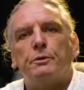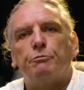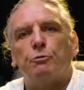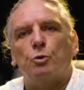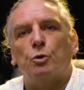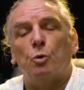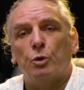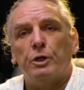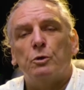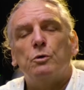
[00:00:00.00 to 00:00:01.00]
for
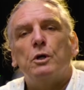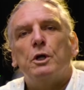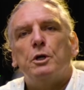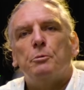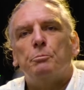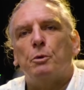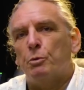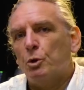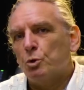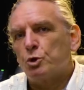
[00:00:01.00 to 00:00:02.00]
audio, but
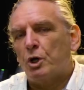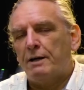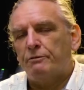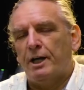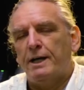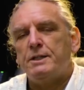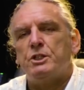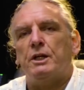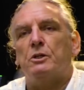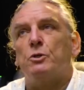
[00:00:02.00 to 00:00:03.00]
we also have an
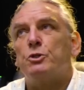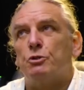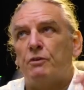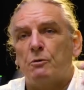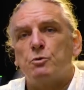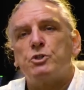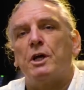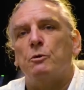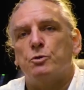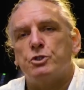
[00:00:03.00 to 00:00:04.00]
8-channel surround
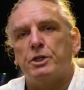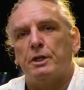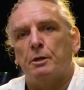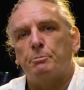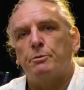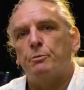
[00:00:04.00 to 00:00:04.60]
sound setup